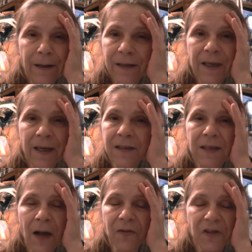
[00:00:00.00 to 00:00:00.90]
The kids
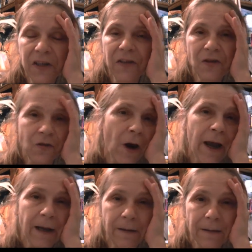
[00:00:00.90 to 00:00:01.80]
downstairs
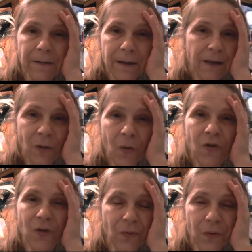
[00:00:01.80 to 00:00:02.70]
tried. I told
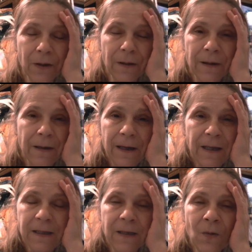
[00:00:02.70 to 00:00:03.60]
you.
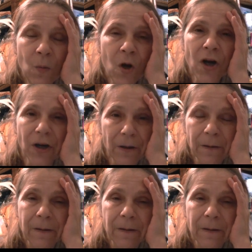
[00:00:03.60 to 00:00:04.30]
It didn't work.